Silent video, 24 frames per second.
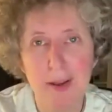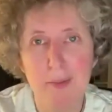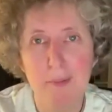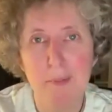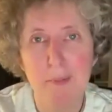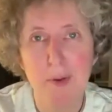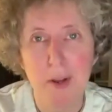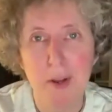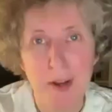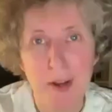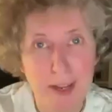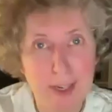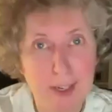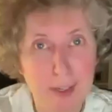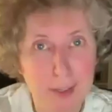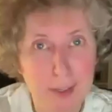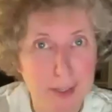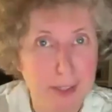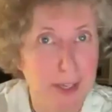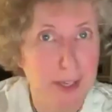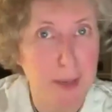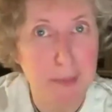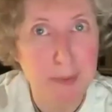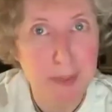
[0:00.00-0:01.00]
but at the
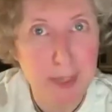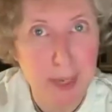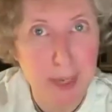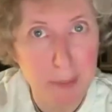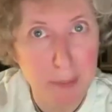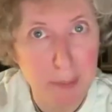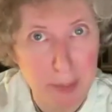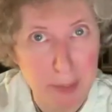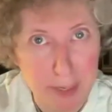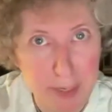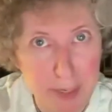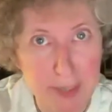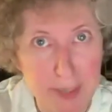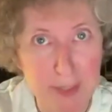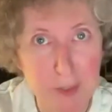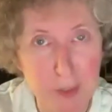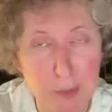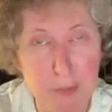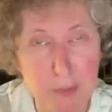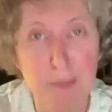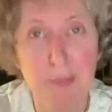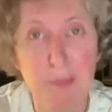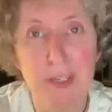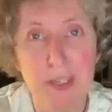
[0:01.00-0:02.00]
same time, make it
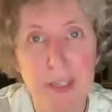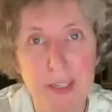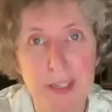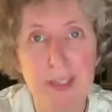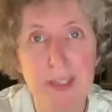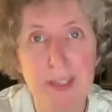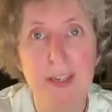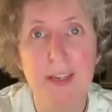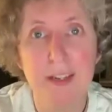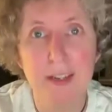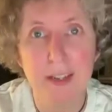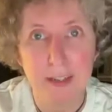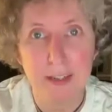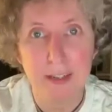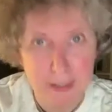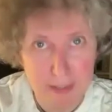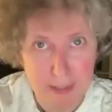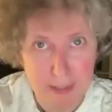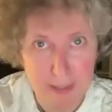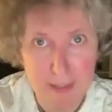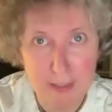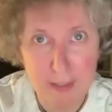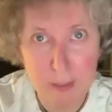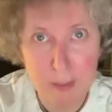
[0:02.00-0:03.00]
completely
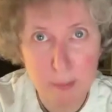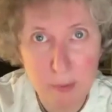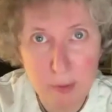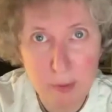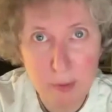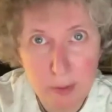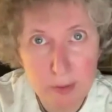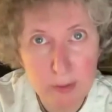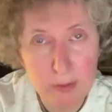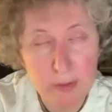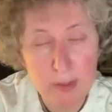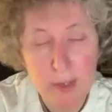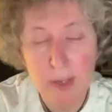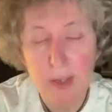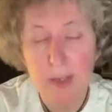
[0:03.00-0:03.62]
inaccessible.